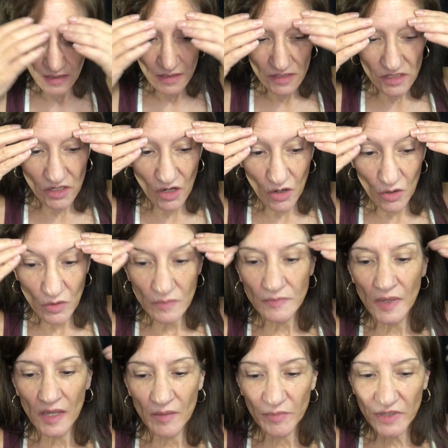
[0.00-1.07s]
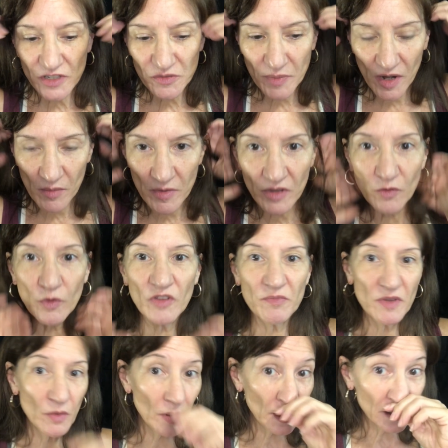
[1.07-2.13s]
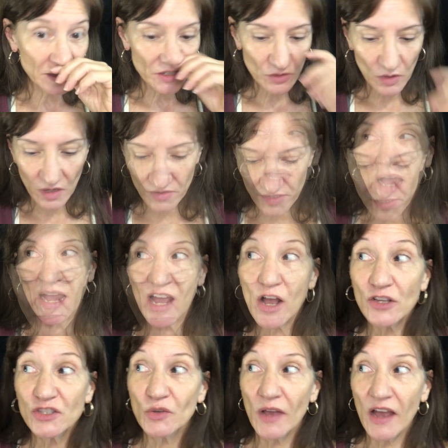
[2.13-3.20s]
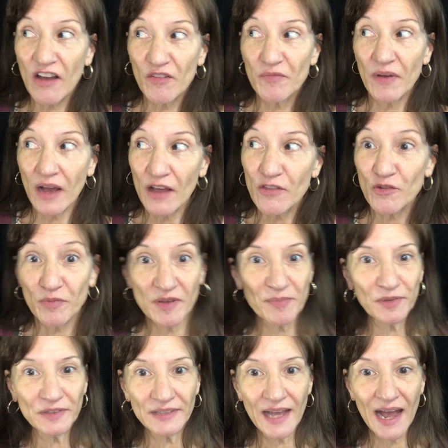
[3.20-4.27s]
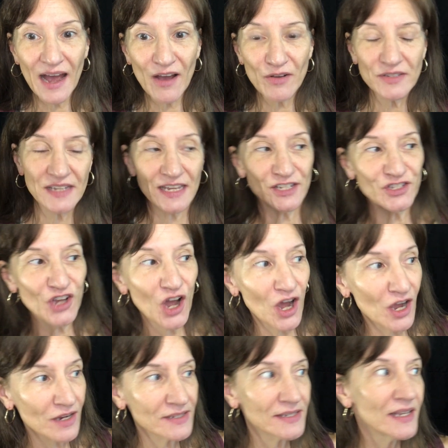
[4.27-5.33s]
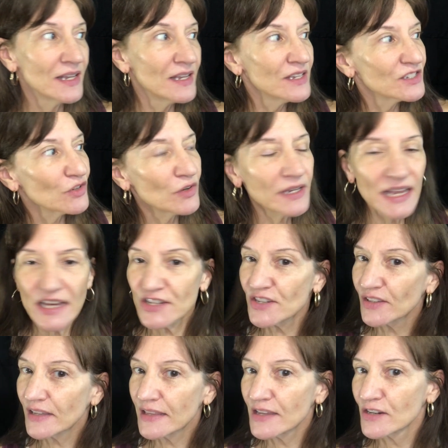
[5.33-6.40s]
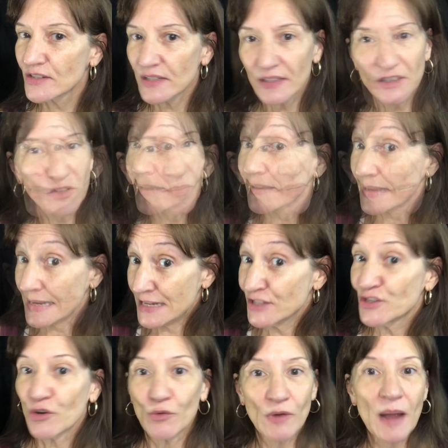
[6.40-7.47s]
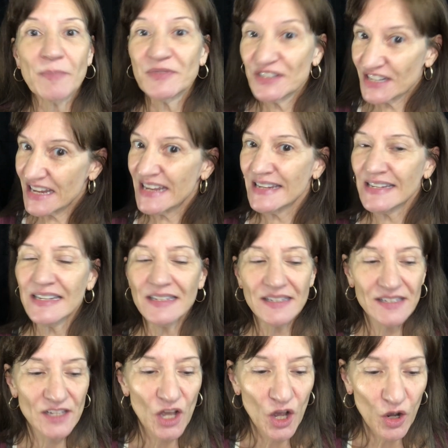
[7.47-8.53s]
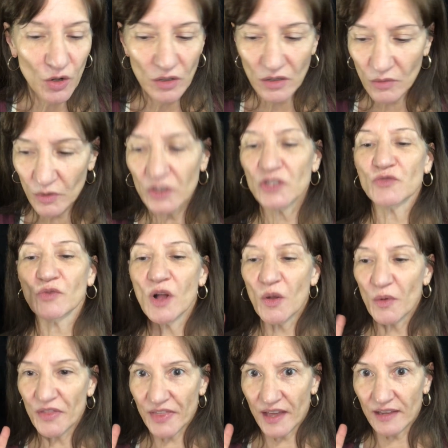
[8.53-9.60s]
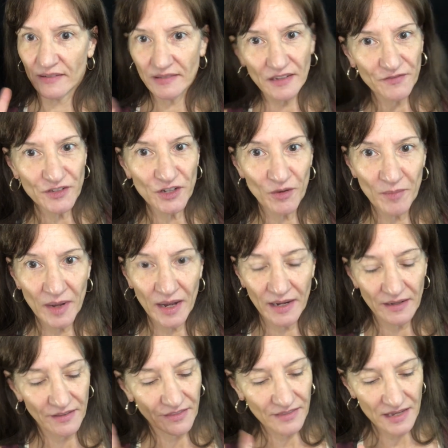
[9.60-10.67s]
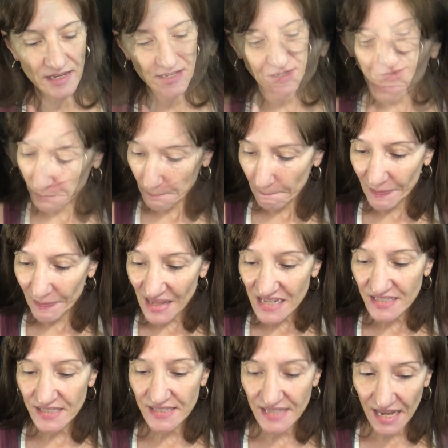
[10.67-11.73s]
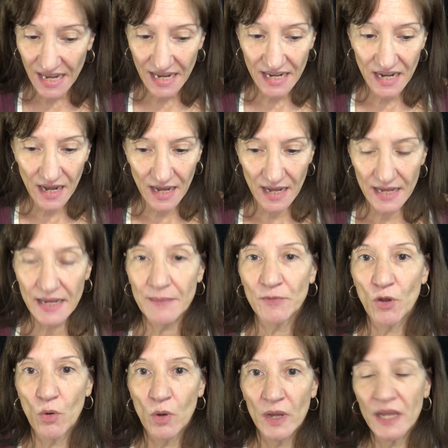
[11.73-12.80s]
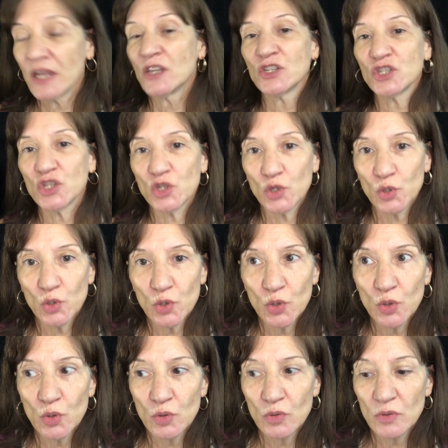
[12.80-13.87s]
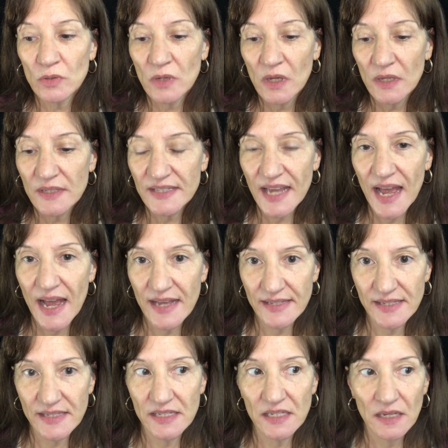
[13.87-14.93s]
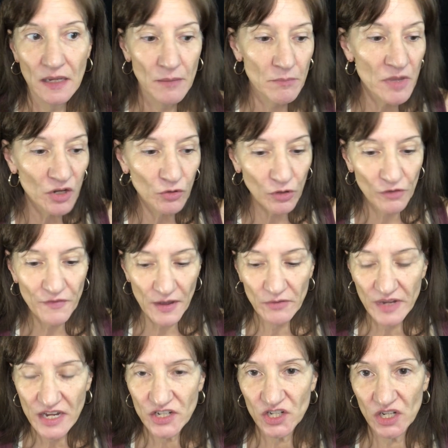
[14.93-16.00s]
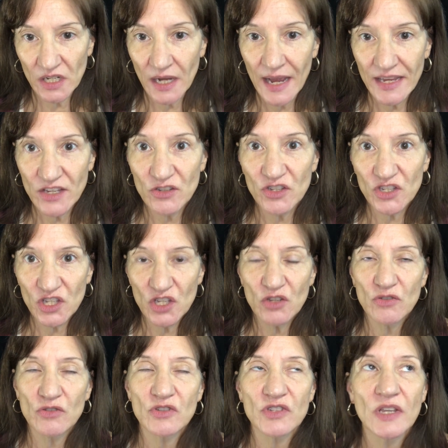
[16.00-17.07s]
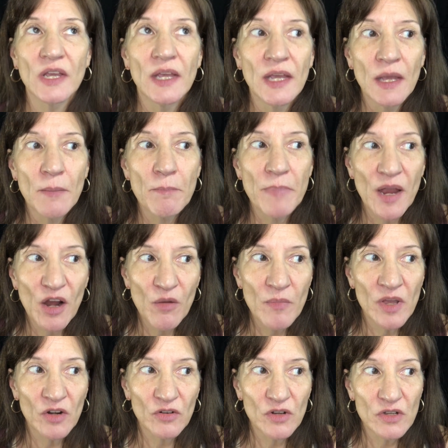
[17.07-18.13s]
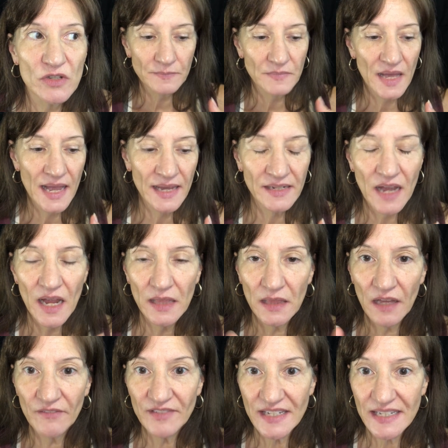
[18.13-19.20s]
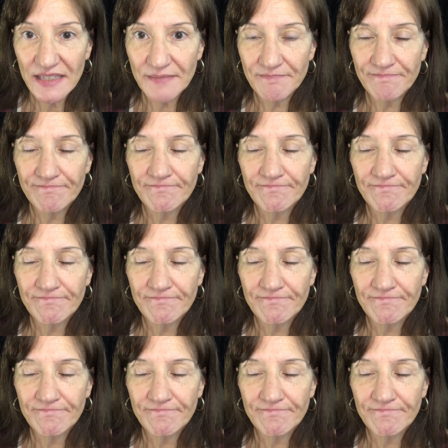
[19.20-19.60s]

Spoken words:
So please bear with me while I do all this. I also have other people in the house and dogs, so occasionally there's a little bit of interruption. So we'll just roll with it if you don't mind. Thank you. Today I am going to test mineral foundation. I used to use Bare Mineral and I loved it.